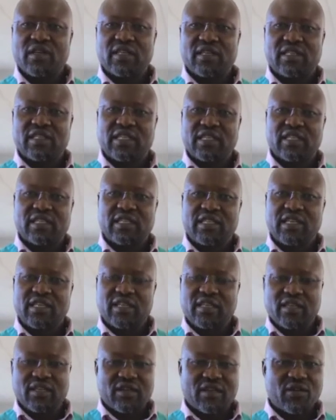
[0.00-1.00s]

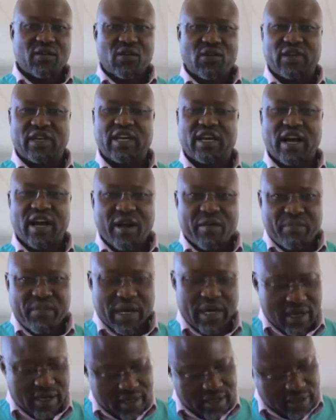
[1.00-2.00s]
16 on the
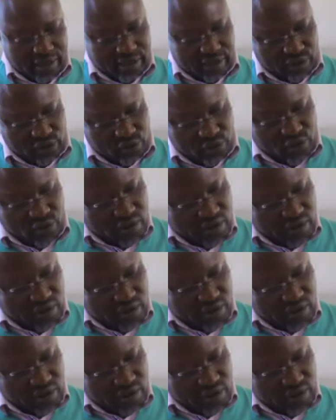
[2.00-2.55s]
upper jaw,